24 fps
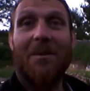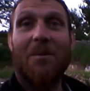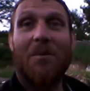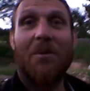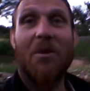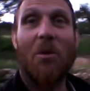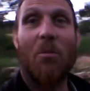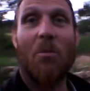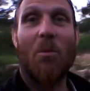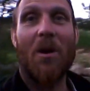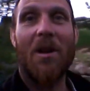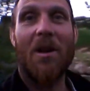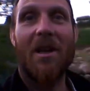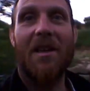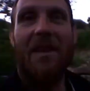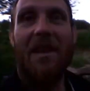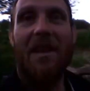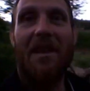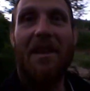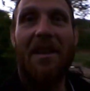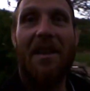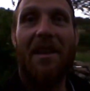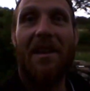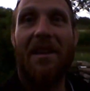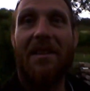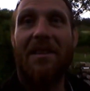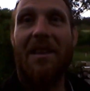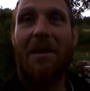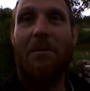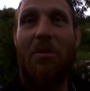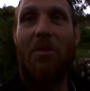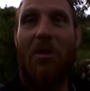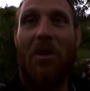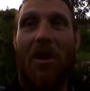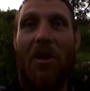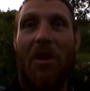you're working in there, it's
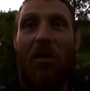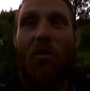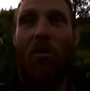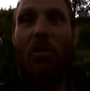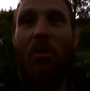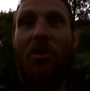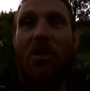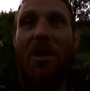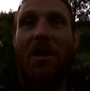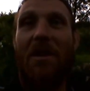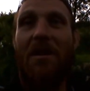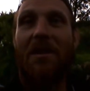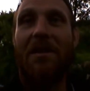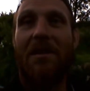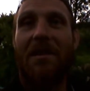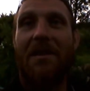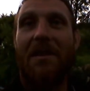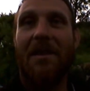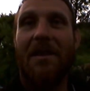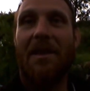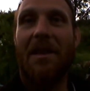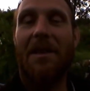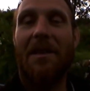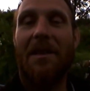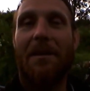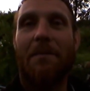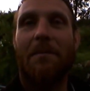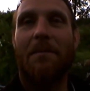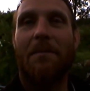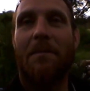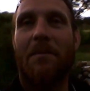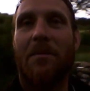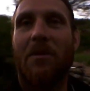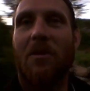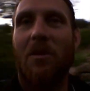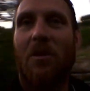absolutely roasting.
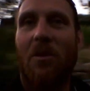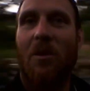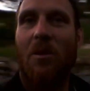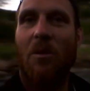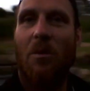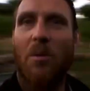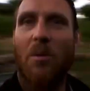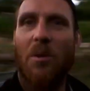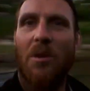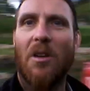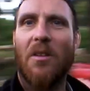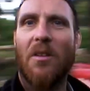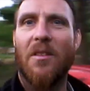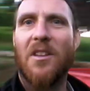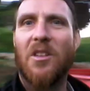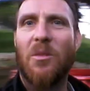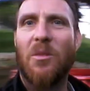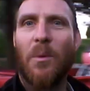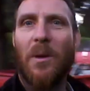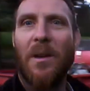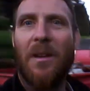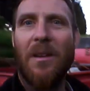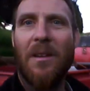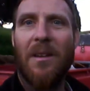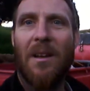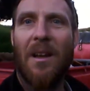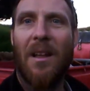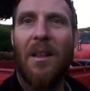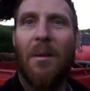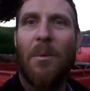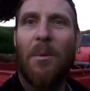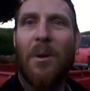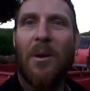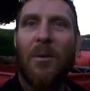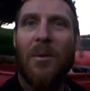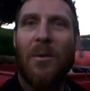We'll turn this way. There
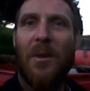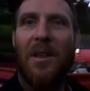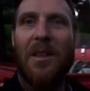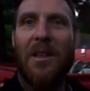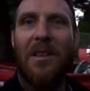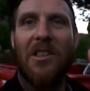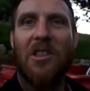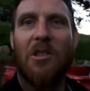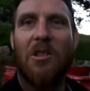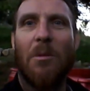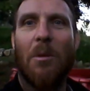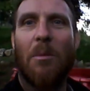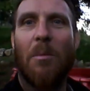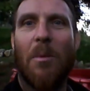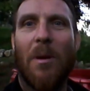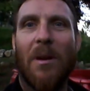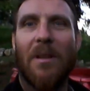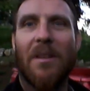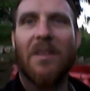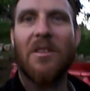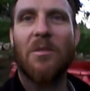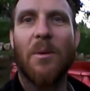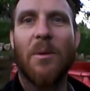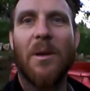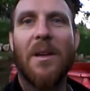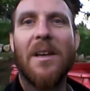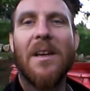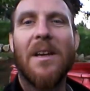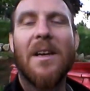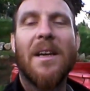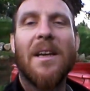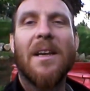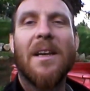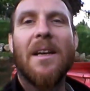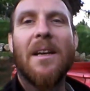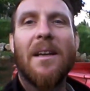we go. You can see me better this way.
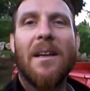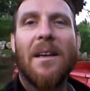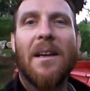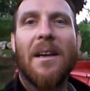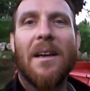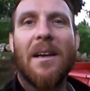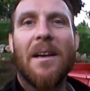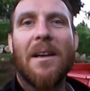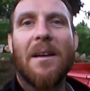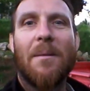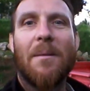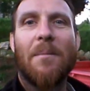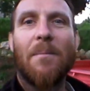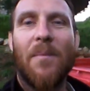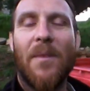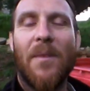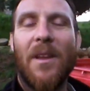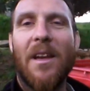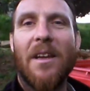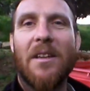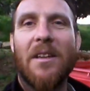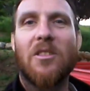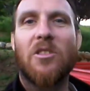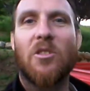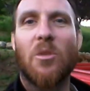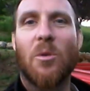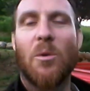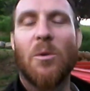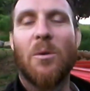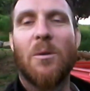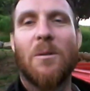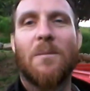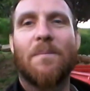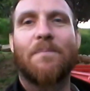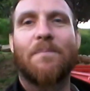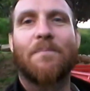Yeah. So.